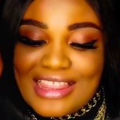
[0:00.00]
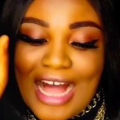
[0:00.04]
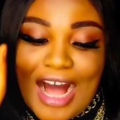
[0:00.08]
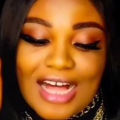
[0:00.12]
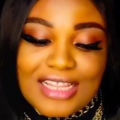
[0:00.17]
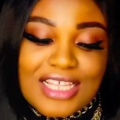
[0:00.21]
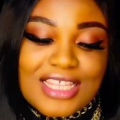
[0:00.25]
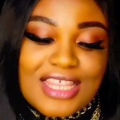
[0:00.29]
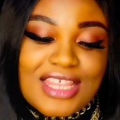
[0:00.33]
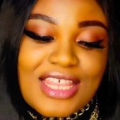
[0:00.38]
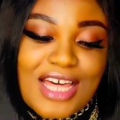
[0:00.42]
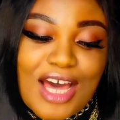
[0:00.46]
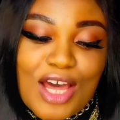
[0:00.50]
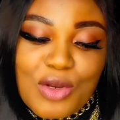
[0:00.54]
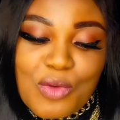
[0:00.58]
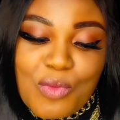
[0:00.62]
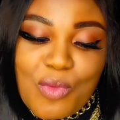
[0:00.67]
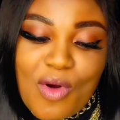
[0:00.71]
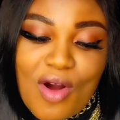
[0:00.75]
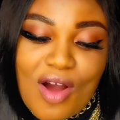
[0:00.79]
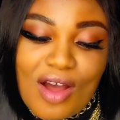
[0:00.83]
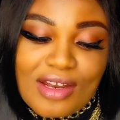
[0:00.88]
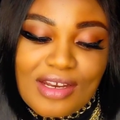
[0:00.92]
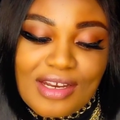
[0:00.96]
now the third
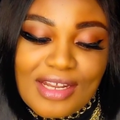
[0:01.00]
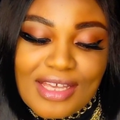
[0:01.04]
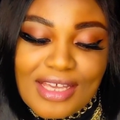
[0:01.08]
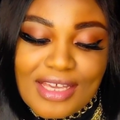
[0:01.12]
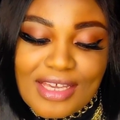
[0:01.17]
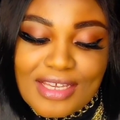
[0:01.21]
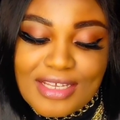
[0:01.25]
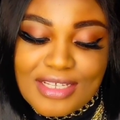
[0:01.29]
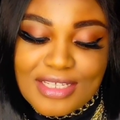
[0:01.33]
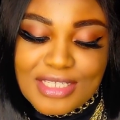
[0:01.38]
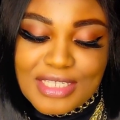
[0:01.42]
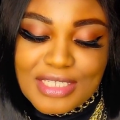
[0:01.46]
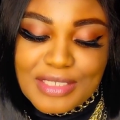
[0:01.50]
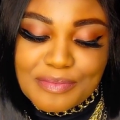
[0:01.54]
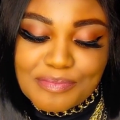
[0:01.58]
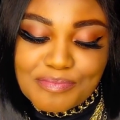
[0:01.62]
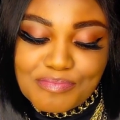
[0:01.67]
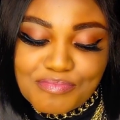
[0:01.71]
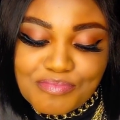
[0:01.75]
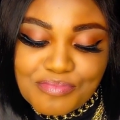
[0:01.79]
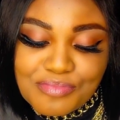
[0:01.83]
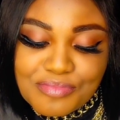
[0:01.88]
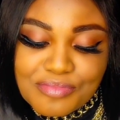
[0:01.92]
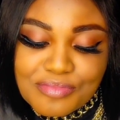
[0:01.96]
one
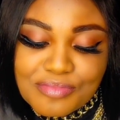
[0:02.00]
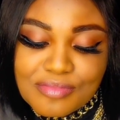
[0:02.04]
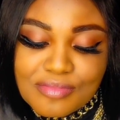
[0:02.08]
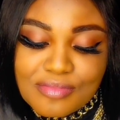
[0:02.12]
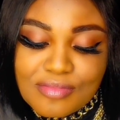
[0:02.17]
is